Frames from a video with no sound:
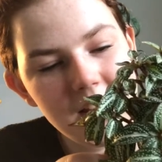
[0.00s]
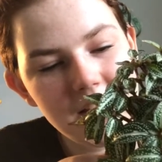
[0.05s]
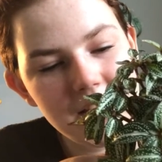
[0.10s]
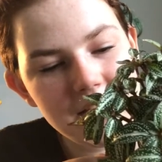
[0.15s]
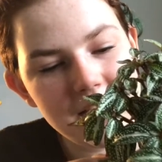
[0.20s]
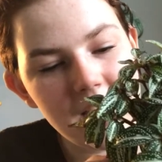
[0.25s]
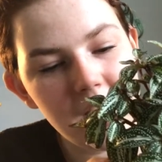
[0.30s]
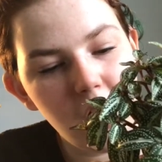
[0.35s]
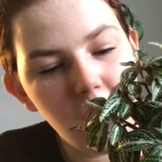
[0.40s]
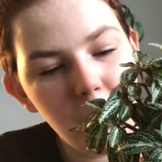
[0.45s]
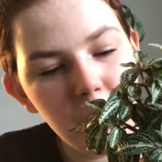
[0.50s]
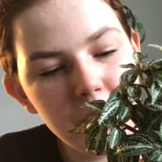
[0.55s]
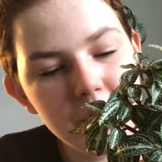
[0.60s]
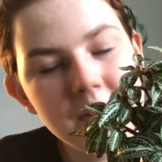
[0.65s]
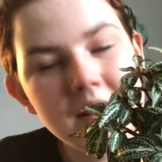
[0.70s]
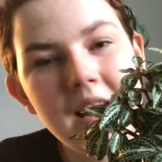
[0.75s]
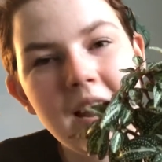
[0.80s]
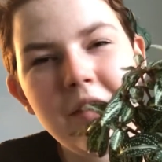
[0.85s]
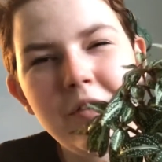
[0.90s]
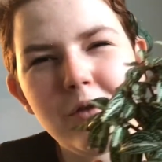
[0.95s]
They almost
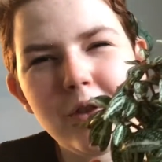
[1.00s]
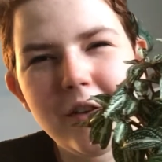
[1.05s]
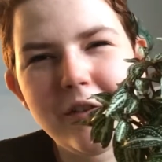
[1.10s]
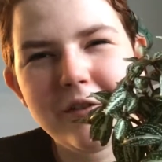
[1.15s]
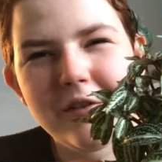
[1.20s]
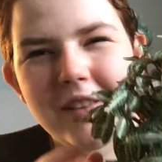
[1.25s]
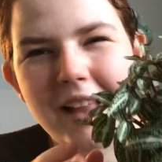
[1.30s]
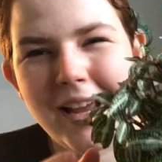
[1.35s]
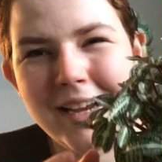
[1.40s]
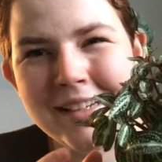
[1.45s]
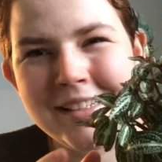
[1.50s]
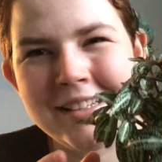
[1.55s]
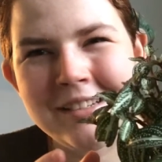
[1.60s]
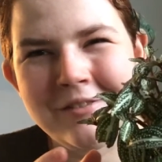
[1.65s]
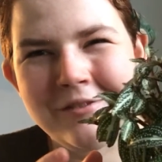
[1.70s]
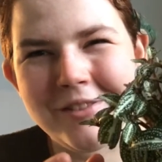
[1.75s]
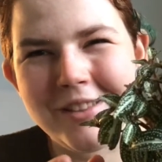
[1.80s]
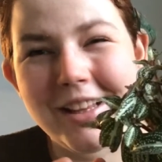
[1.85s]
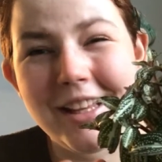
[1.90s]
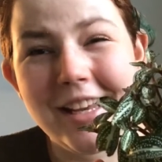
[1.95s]
have
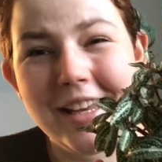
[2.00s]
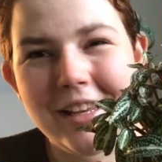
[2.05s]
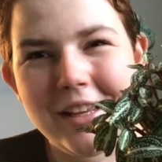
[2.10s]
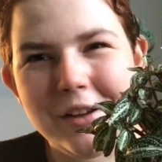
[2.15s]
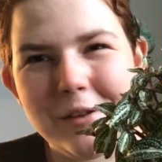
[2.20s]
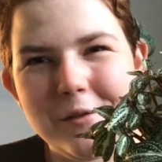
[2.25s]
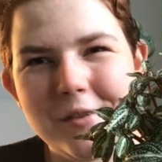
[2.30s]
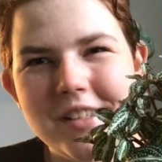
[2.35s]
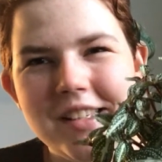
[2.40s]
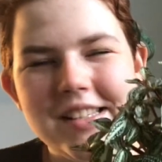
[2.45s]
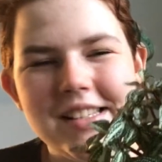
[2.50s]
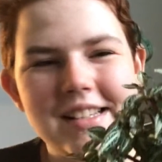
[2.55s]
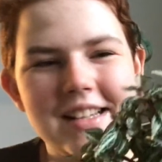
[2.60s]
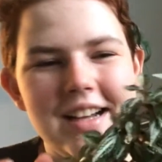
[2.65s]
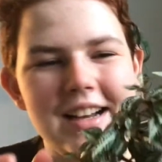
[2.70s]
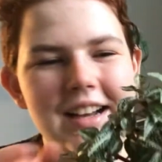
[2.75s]
reflective leaves.